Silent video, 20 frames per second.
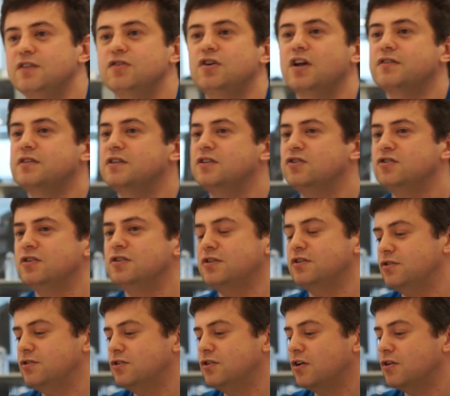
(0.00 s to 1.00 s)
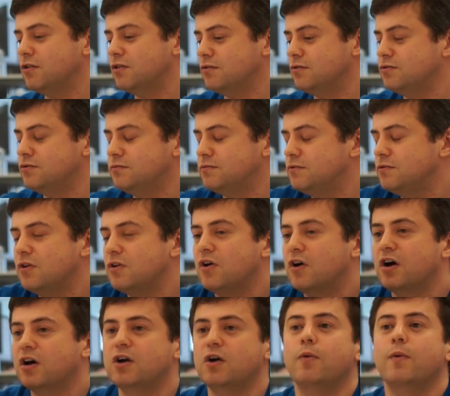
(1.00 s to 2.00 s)
you're no
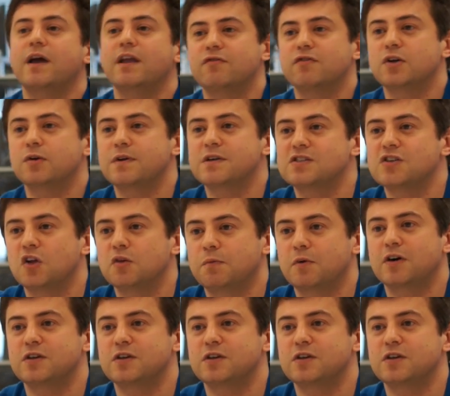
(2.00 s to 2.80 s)
longer going to wait for the result,